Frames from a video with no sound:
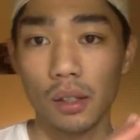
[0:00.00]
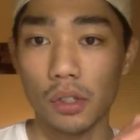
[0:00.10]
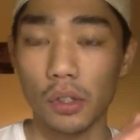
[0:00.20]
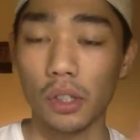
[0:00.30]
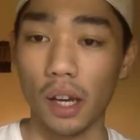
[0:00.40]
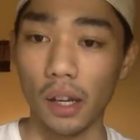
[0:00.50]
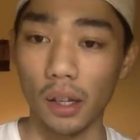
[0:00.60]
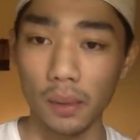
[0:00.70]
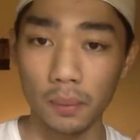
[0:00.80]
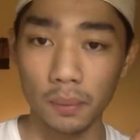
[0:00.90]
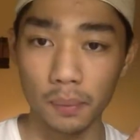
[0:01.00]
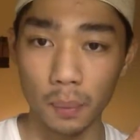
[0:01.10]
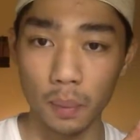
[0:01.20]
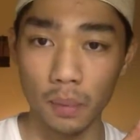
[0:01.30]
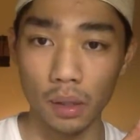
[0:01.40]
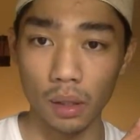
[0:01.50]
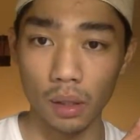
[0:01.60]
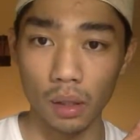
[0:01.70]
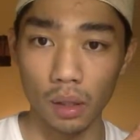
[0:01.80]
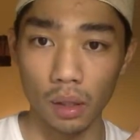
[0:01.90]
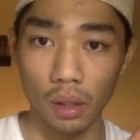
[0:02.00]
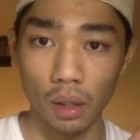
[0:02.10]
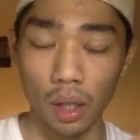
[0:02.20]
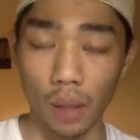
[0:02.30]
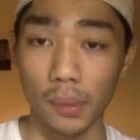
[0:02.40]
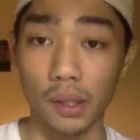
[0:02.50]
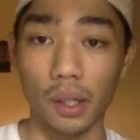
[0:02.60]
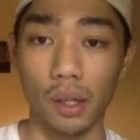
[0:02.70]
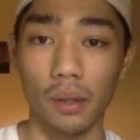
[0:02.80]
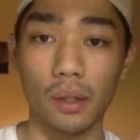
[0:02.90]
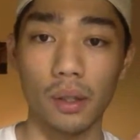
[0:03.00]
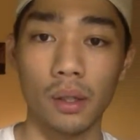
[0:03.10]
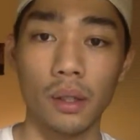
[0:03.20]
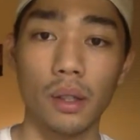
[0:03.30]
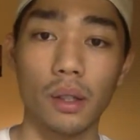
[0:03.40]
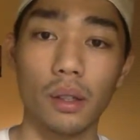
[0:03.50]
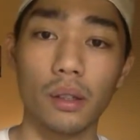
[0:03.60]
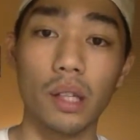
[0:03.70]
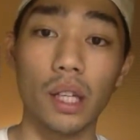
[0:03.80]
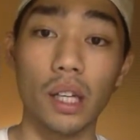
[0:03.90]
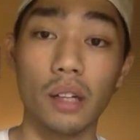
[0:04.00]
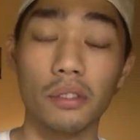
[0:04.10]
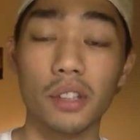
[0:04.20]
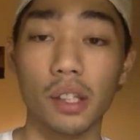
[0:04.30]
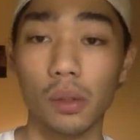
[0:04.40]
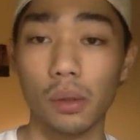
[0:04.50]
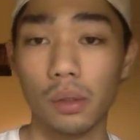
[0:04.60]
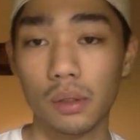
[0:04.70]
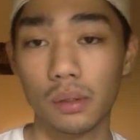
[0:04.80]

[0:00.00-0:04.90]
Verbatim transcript: So today, I'm gonna talk DFQ.